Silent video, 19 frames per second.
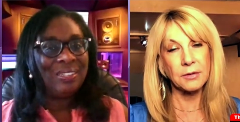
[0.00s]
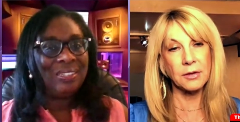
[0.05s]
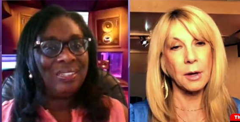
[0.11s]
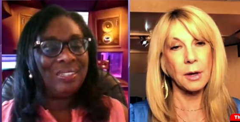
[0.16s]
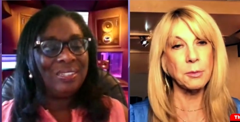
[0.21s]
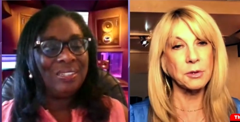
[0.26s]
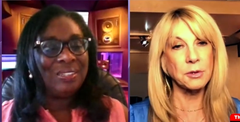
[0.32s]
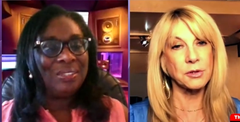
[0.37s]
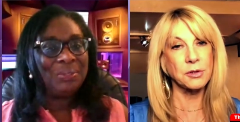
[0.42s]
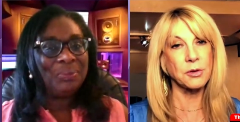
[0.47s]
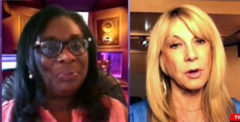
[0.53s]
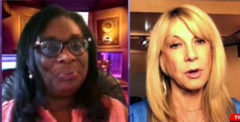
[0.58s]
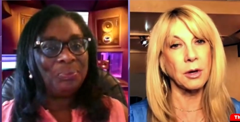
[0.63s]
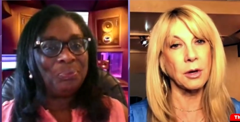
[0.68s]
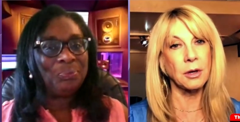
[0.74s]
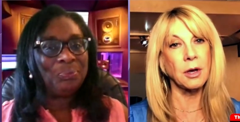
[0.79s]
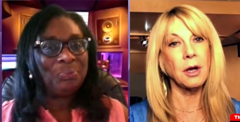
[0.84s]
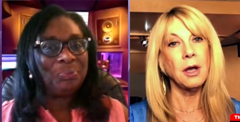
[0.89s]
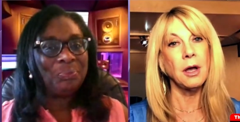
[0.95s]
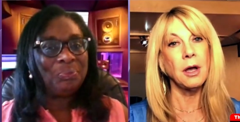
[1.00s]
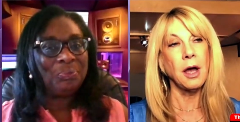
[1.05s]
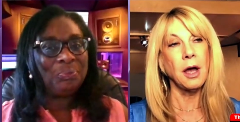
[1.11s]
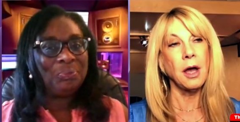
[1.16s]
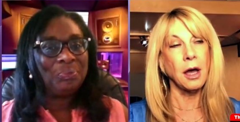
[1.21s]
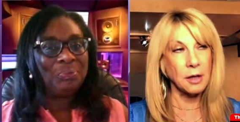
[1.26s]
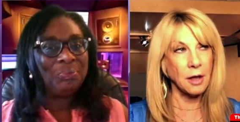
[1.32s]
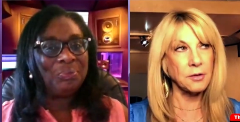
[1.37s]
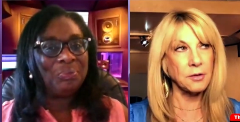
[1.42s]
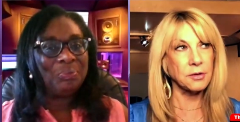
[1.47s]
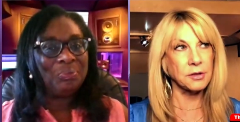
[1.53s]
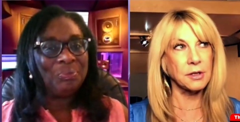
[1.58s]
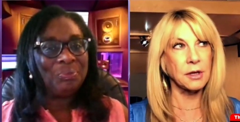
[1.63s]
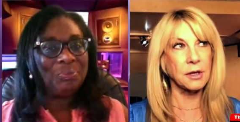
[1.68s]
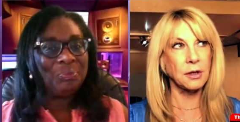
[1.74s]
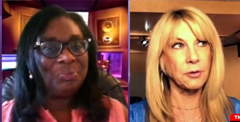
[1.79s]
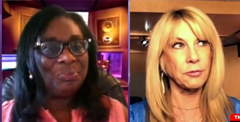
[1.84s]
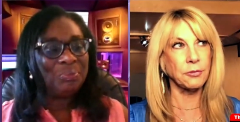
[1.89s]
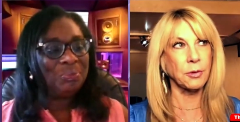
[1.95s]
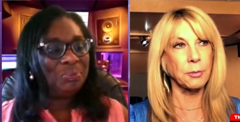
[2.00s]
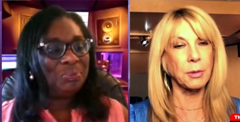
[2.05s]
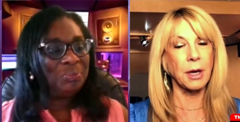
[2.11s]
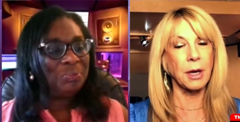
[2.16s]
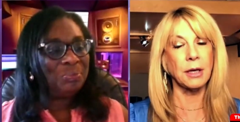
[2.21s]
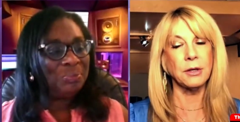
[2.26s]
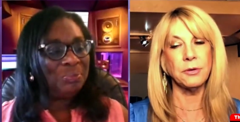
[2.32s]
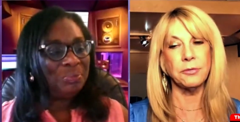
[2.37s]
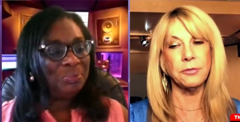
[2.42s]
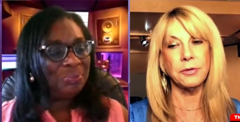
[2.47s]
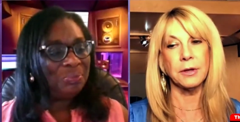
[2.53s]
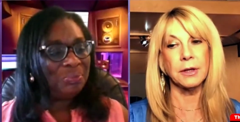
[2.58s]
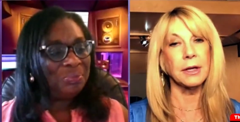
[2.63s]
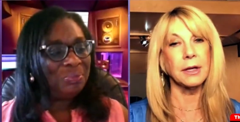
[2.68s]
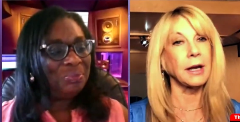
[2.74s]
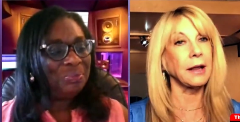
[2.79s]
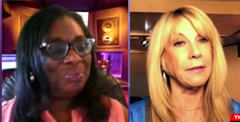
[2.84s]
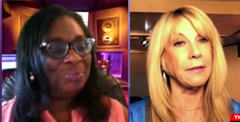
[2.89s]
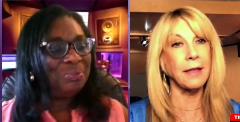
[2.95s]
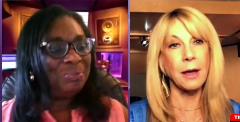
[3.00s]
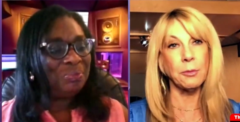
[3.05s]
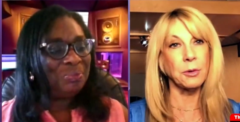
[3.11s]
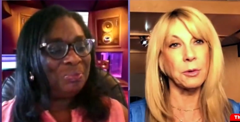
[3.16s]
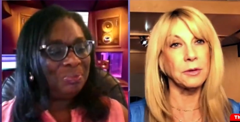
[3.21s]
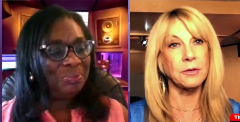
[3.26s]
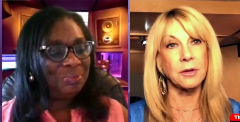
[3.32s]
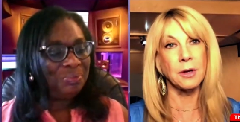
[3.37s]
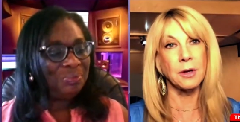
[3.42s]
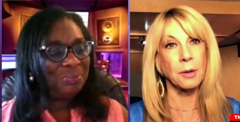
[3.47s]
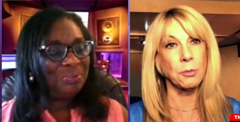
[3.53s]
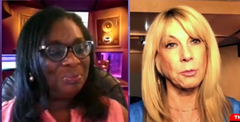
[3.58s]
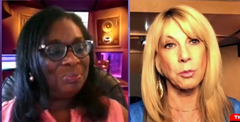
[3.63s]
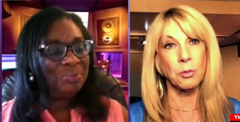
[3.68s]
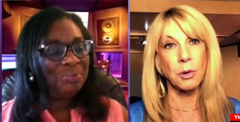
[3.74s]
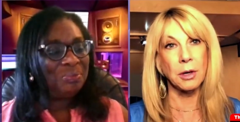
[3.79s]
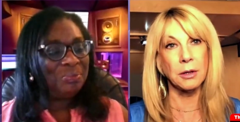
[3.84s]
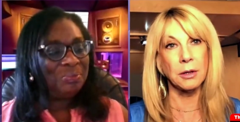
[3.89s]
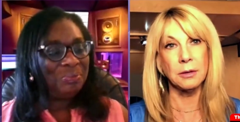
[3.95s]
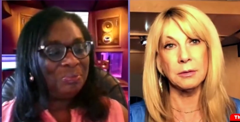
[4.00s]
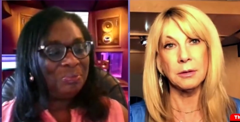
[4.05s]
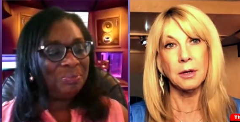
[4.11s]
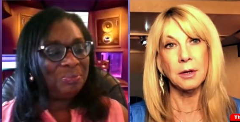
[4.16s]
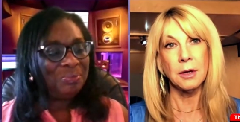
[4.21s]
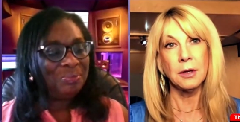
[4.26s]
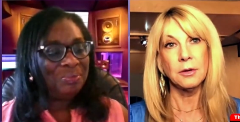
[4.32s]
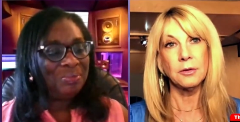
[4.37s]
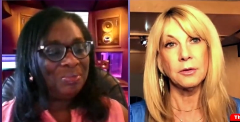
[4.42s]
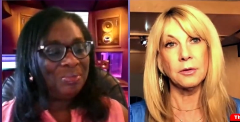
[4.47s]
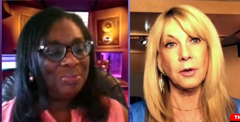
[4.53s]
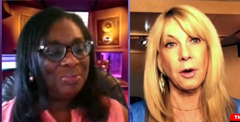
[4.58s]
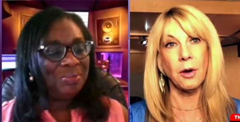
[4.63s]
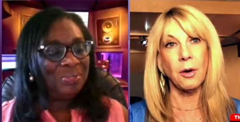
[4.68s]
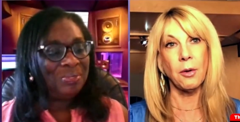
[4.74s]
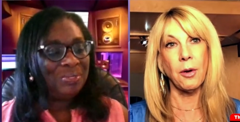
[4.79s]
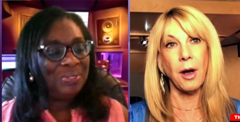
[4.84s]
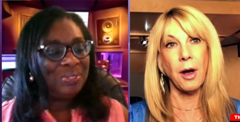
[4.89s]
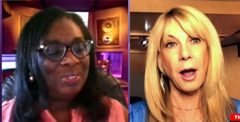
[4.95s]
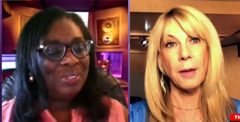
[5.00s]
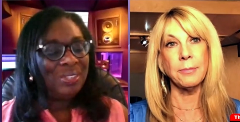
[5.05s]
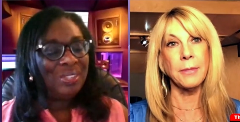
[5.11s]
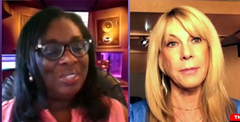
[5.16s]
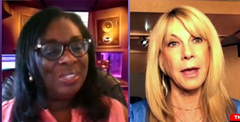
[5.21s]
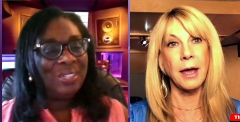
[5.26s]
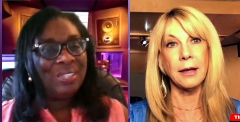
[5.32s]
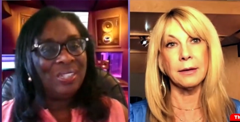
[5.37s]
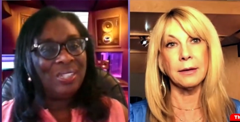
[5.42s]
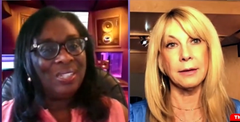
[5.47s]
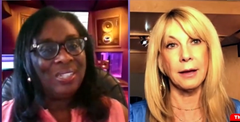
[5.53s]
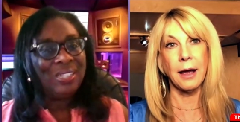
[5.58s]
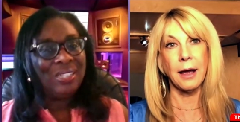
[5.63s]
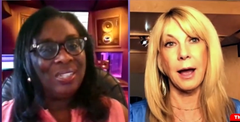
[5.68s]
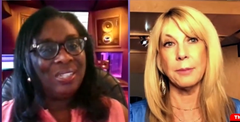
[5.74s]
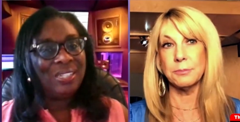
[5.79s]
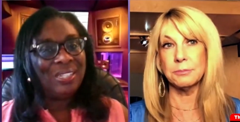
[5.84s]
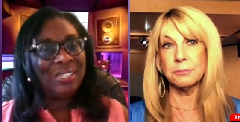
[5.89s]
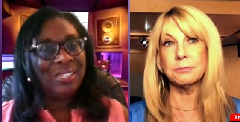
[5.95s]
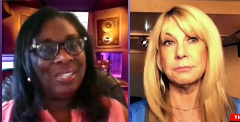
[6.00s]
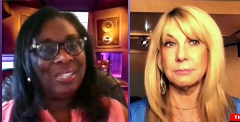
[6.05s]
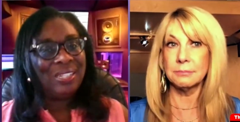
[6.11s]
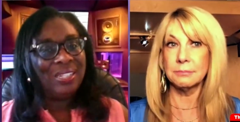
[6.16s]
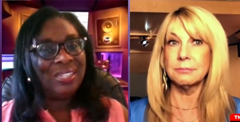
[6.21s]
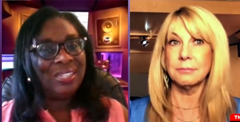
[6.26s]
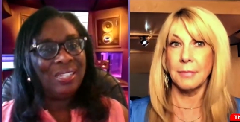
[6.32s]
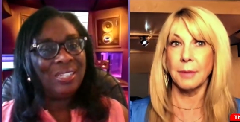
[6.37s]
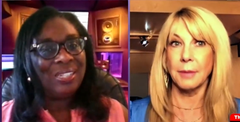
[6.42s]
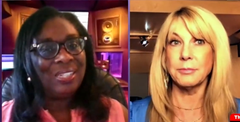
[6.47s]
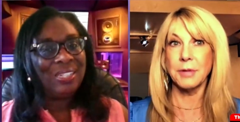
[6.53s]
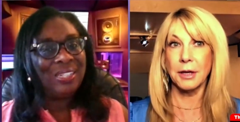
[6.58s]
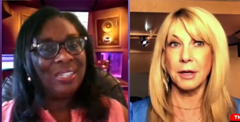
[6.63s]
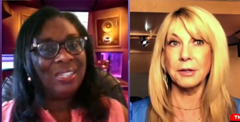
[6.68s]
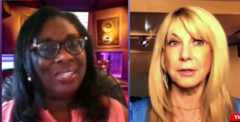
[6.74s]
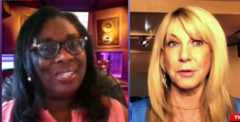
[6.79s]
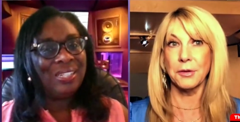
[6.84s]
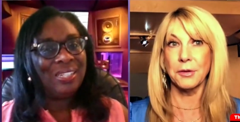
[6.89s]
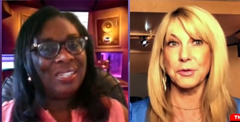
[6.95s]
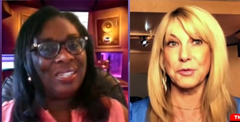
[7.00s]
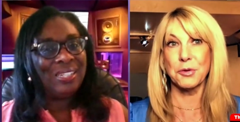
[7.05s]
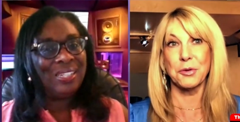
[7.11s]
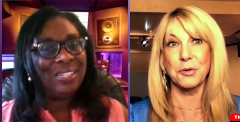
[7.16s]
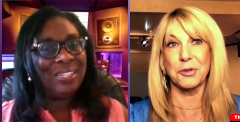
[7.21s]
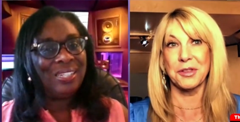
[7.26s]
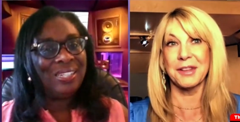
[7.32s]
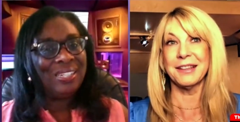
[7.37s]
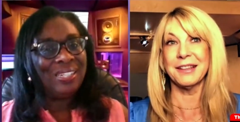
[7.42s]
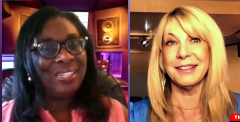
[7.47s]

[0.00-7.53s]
Speaker 1: Summer Song another single from Can You Feel It? And that went to number one. So I'm not, I'm, I'm telling you the truth.